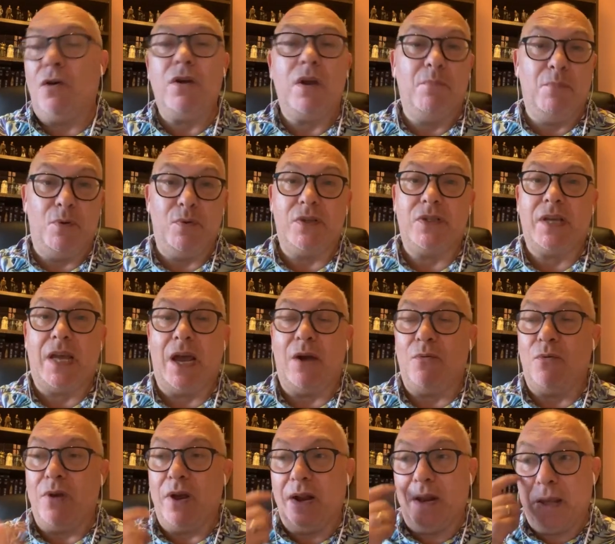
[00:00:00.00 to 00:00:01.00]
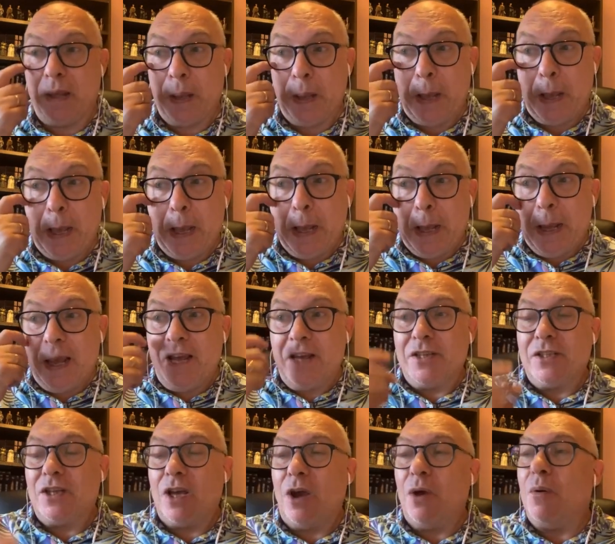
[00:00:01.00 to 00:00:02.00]
like a Boy Scout really.
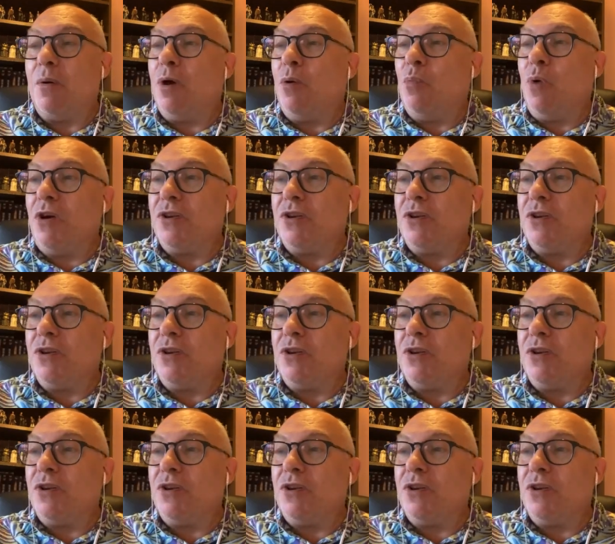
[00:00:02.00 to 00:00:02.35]
So